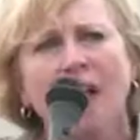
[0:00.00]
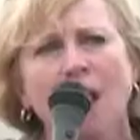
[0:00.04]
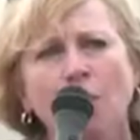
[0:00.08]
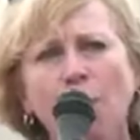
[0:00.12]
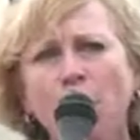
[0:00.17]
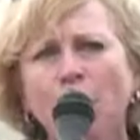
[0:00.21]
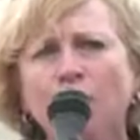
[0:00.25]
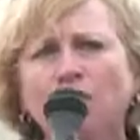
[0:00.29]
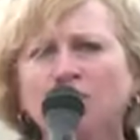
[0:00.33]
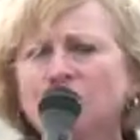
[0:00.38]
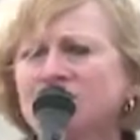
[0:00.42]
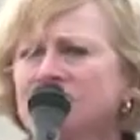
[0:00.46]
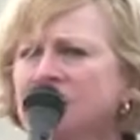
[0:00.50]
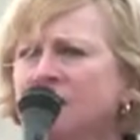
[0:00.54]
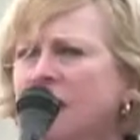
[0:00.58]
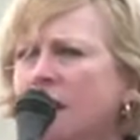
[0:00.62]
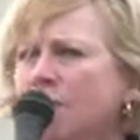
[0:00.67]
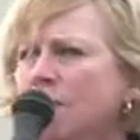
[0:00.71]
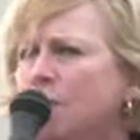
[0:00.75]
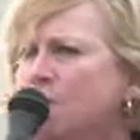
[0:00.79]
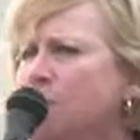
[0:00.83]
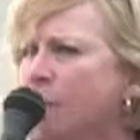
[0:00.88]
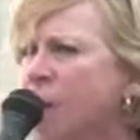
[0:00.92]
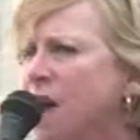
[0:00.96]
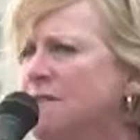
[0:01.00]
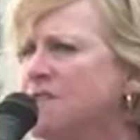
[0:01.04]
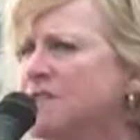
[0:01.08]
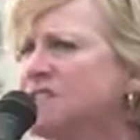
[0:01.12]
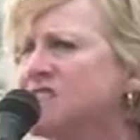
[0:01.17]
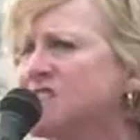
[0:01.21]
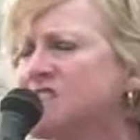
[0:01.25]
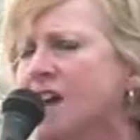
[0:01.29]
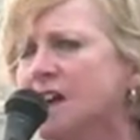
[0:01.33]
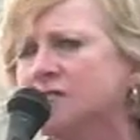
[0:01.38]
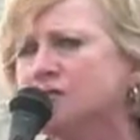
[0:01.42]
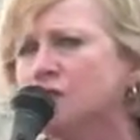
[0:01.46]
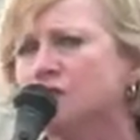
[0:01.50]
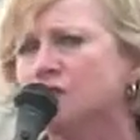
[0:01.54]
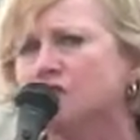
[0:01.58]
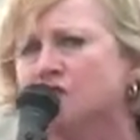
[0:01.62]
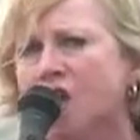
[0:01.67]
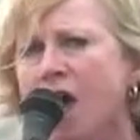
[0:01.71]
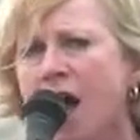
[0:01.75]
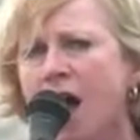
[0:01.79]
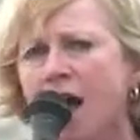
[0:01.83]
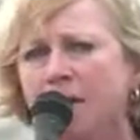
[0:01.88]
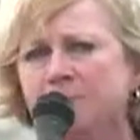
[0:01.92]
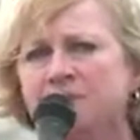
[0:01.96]
and workers in other private sector
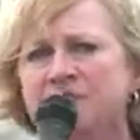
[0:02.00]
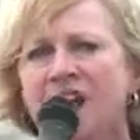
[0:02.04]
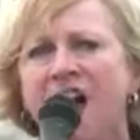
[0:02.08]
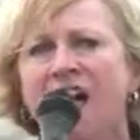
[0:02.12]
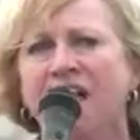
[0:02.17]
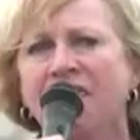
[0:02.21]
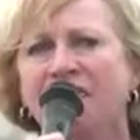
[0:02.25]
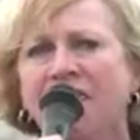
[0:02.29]
jobs.